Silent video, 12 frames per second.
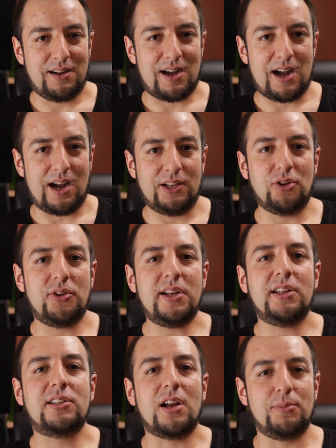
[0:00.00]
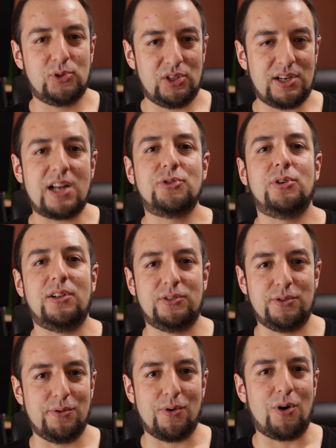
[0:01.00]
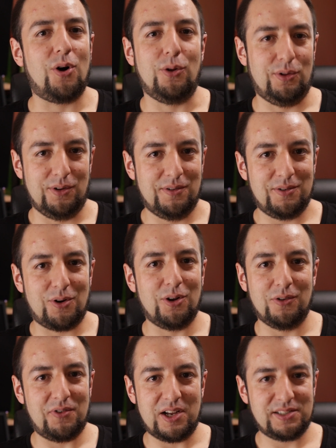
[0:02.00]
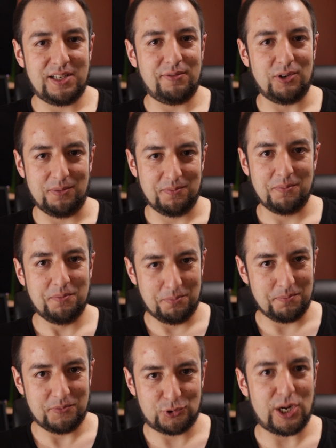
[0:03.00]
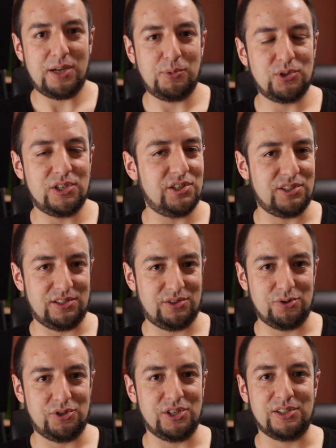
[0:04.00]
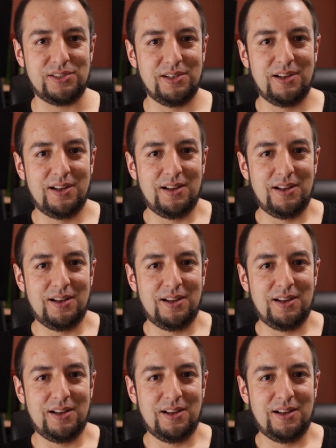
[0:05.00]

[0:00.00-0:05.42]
I don't think it comes natural to all of us, even trained musicians, to just